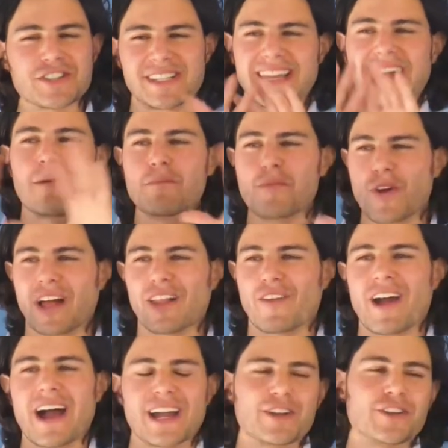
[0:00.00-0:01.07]
just the umbrella
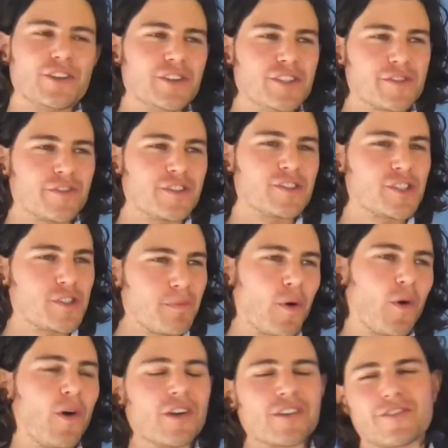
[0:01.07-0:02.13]
I could use for
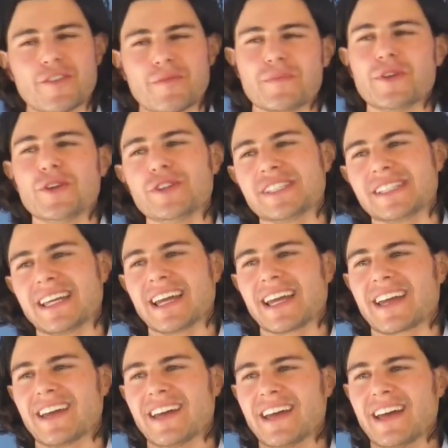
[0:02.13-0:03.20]
sport, for
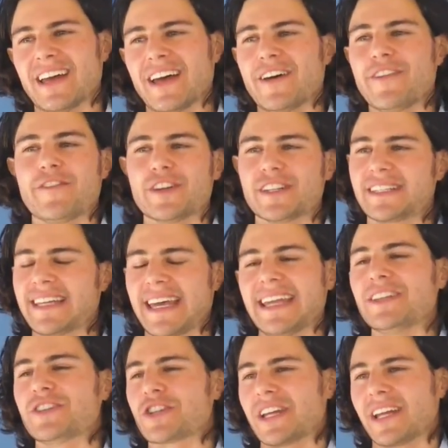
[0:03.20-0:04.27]
music, for
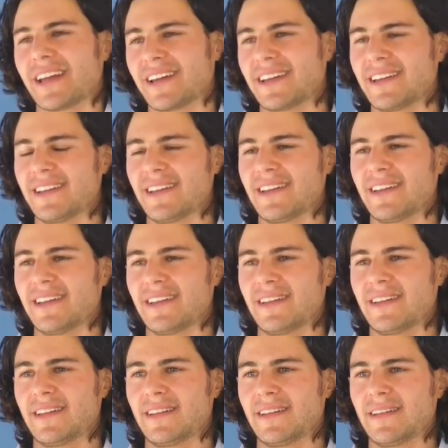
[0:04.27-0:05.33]
teaching,
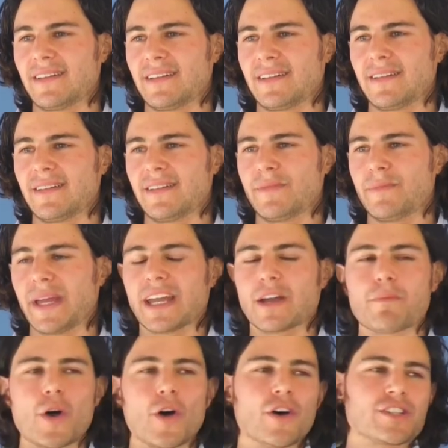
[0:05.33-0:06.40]
being a
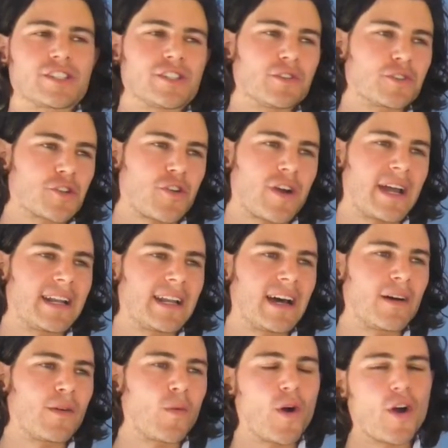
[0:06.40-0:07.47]
personal
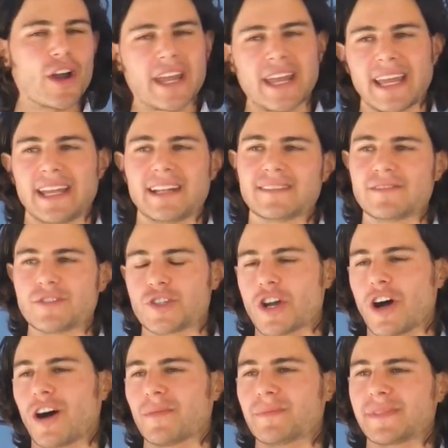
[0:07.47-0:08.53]
trainer, working in
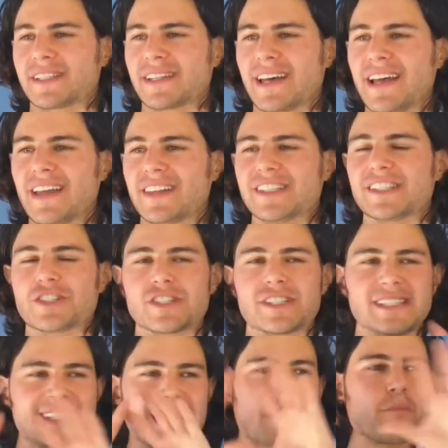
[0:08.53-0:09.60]
jobs. There's just
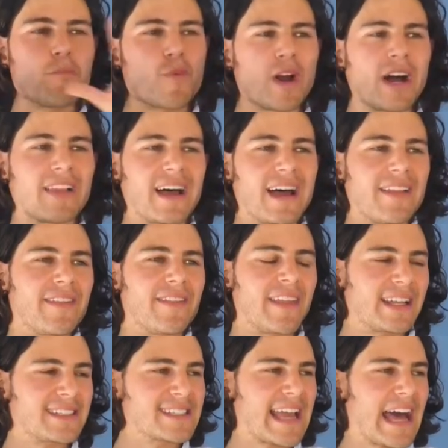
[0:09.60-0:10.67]
this umbrella
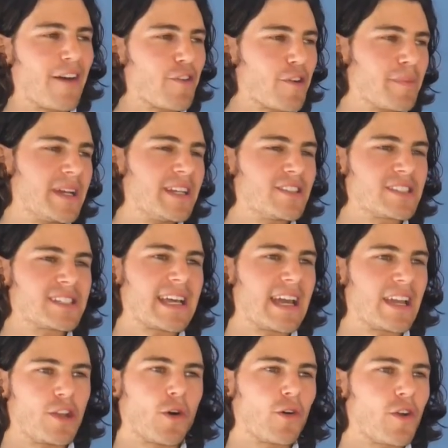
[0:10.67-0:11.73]
that's covering me, just
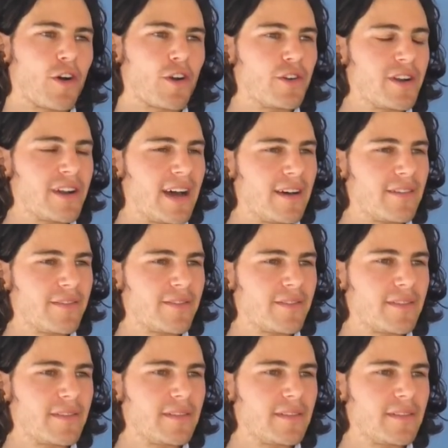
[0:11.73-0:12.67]
saying, you're not good enough.